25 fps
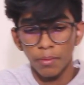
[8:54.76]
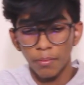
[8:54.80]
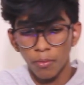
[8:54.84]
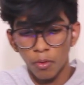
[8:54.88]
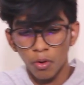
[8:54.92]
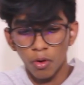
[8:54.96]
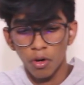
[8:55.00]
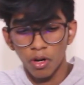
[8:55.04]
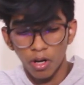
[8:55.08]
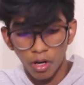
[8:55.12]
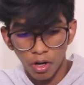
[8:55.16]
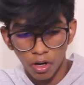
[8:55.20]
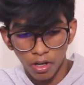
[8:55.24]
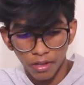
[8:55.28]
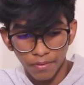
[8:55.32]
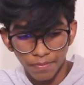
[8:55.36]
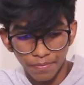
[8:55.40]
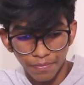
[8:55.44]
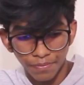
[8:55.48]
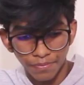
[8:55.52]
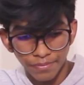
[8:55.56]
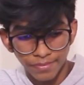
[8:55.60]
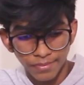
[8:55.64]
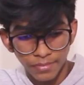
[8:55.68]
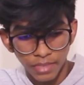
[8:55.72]
more
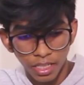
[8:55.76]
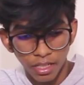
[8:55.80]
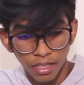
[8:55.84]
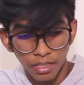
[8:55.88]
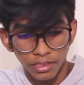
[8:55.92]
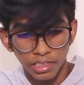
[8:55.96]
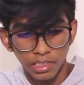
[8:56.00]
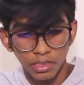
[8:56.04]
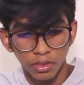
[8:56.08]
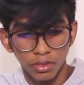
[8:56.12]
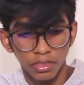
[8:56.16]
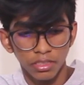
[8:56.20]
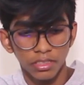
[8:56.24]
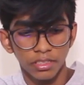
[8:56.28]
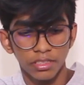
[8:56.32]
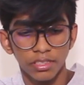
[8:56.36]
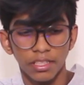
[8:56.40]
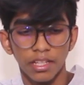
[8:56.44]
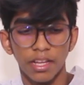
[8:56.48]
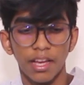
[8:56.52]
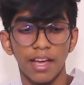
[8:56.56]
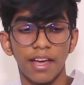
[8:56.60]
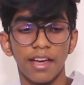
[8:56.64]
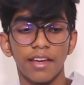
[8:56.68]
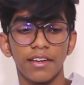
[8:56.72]
hot. So this
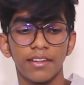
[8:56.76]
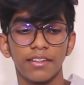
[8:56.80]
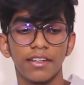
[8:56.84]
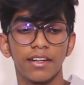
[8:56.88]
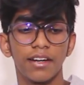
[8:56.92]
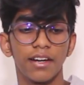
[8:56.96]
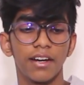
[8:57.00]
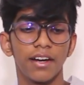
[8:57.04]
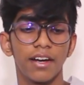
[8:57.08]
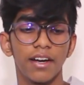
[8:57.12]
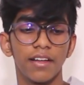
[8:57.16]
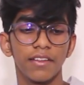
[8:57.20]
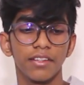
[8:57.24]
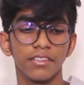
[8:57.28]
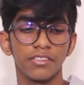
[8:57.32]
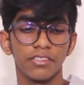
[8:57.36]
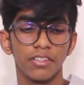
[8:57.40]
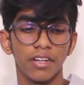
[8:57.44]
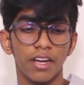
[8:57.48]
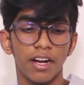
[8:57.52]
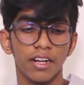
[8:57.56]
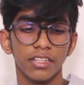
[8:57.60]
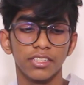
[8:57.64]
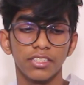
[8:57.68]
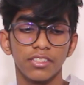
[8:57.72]

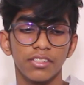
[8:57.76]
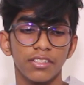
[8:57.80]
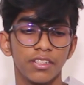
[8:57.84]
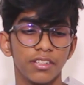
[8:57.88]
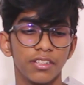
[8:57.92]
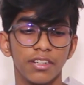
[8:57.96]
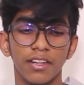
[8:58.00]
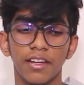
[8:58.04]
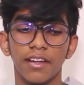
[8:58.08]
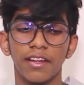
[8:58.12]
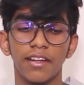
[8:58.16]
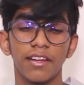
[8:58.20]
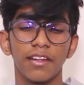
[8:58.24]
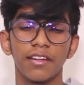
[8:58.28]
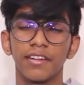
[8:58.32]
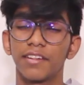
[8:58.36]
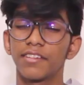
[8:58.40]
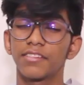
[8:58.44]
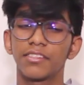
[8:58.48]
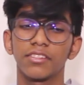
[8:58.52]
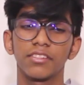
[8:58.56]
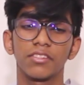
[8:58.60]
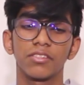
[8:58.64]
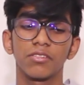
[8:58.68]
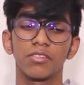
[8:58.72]
reaction
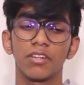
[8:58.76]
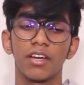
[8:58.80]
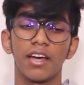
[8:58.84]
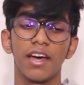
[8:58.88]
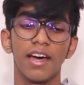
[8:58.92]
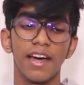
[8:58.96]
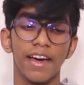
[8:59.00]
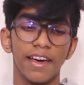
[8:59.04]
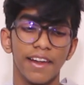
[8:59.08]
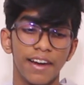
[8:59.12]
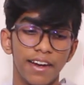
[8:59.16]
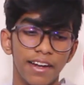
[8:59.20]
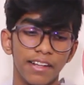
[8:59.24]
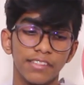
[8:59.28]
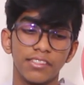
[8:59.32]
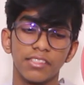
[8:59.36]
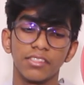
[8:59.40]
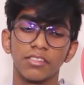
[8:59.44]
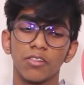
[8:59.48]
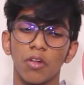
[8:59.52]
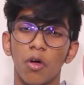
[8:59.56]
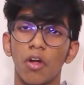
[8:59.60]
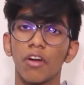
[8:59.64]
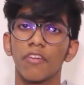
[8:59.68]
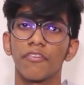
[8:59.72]

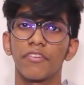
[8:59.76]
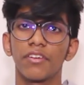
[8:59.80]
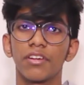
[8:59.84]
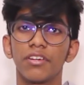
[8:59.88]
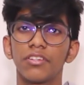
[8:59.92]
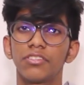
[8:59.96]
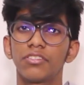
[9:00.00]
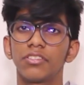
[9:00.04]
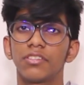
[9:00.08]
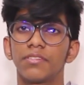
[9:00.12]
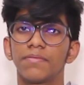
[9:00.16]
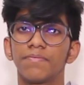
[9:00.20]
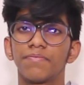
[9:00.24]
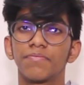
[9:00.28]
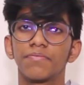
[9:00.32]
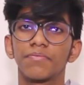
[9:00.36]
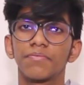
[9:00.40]
releases a lot of energy.